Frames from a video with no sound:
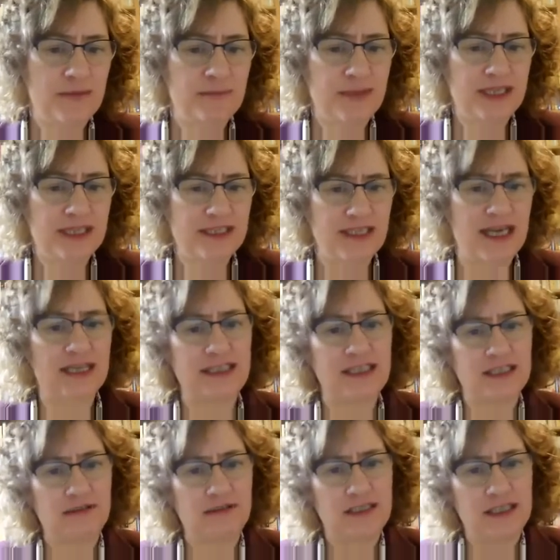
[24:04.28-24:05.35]
because that is
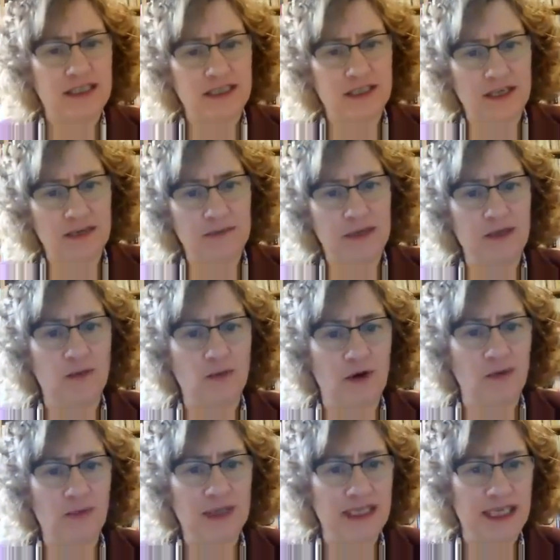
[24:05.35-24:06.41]
going to determine
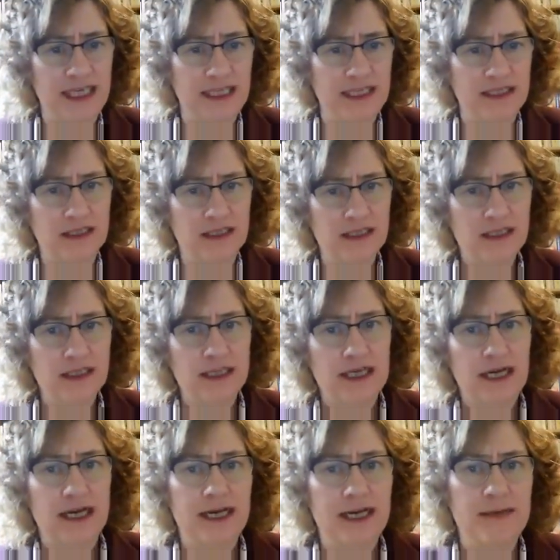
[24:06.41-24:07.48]
what we need.
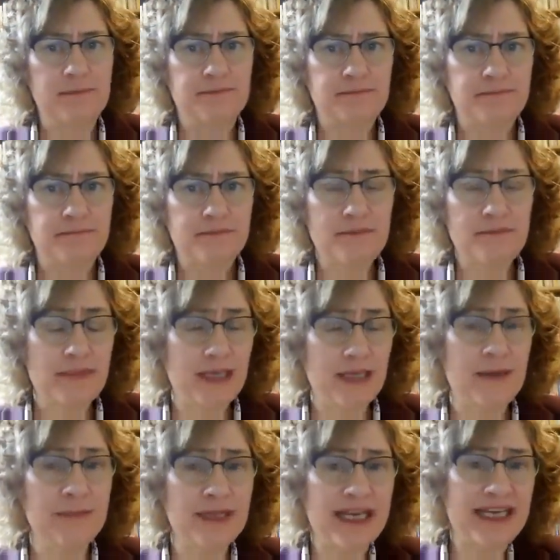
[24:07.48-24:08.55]
And
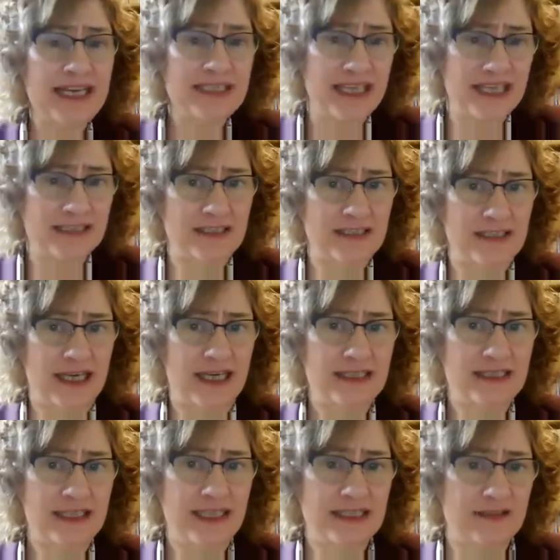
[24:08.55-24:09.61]
playing next to that
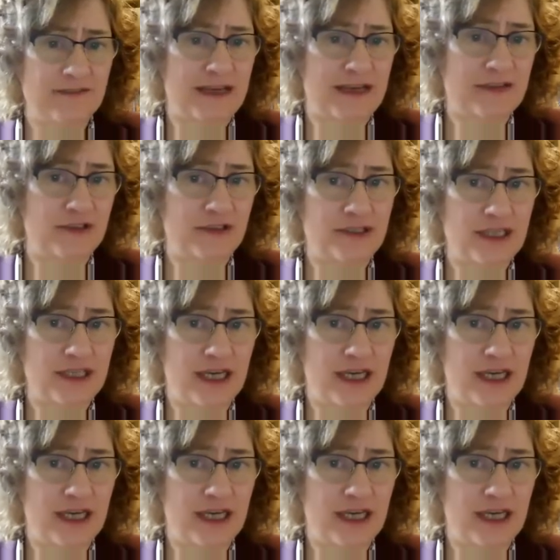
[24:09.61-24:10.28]
is the fact that